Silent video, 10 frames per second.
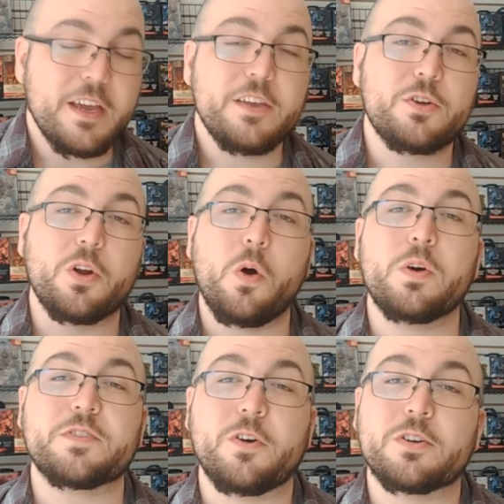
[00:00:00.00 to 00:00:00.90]
You can
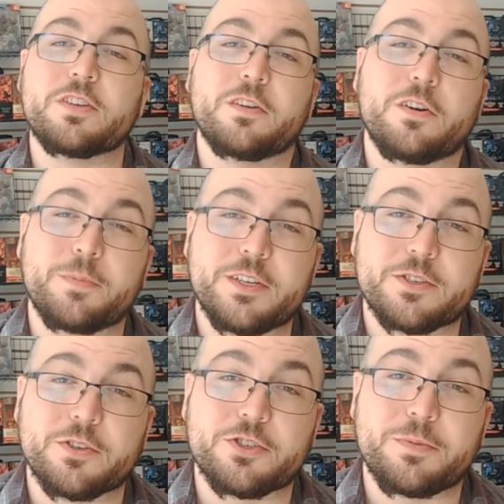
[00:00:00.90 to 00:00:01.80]
always follow us on all major
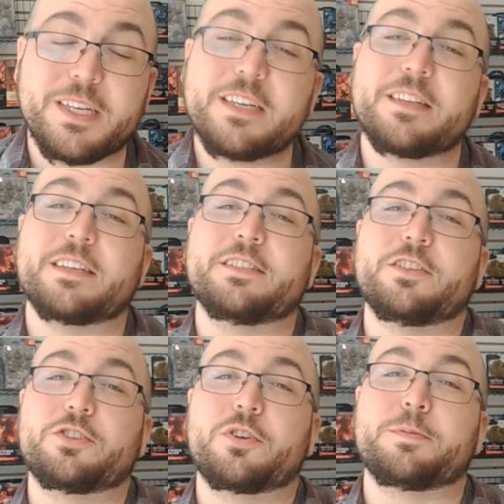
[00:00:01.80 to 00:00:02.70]
social media. That's in
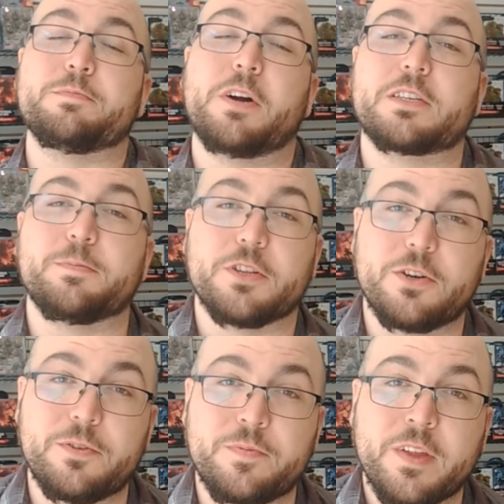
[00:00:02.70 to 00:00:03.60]
the description box
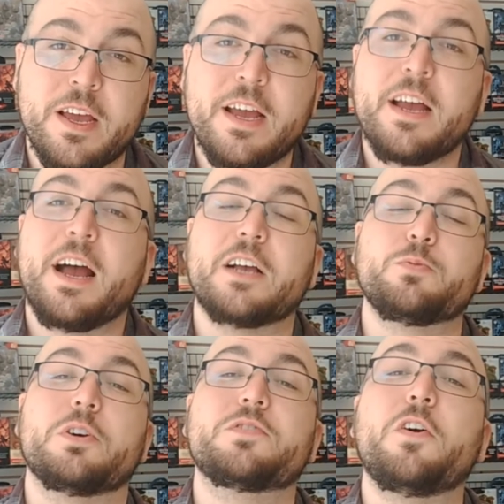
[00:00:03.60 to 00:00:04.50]
below, as
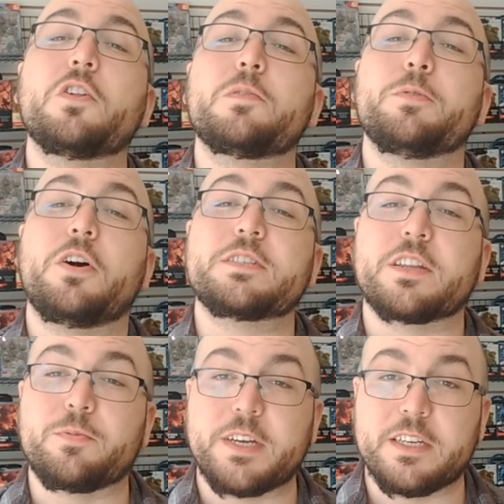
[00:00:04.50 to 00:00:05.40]
well as follow our blogs
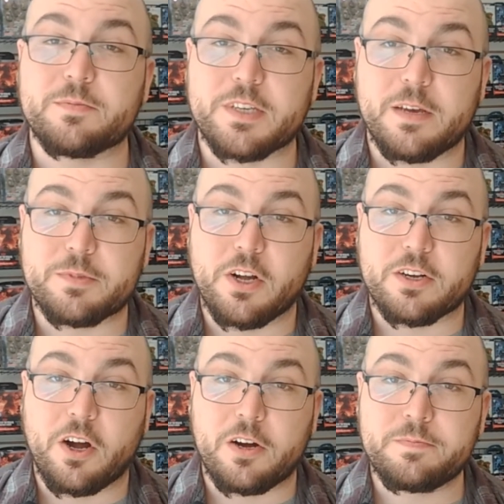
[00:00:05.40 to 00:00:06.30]
at
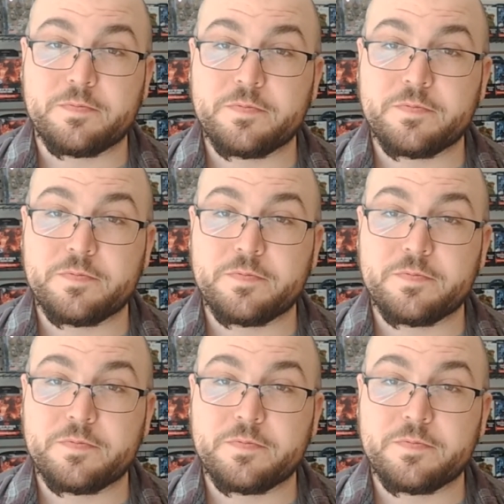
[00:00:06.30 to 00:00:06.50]
threekingdomsgames.com.